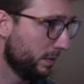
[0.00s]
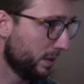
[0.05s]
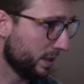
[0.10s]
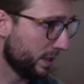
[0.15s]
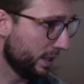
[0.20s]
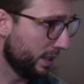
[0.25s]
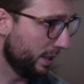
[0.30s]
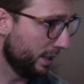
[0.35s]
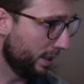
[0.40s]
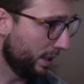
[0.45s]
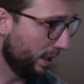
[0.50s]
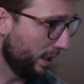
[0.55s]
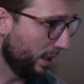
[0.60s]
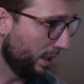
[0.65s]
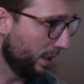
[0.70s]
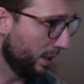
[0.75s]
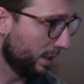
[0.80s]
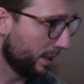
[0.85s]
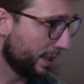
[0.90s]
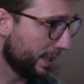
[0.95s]
gonna
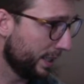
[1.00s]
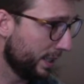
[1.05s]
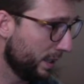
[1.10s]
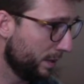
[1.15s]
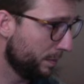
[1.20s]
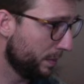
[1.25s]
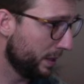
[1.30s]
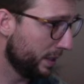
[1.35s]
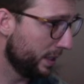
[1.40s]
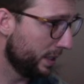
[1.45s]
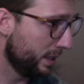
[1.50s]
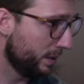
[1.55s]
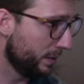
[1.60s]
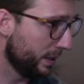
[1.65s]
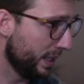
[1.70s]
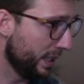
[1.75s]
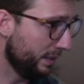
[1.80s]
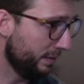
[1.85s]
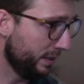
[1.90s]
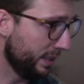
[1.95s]
look it up here. We
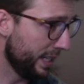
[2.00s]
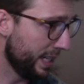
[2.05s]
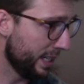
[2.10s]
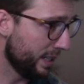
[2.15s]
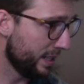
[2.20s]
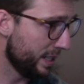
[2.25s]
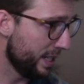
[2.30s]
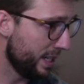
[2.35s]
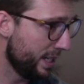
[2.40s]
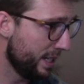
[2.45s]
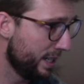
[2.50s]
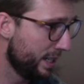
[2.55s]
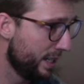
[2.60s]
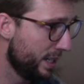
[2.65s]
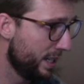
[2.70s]
have a handy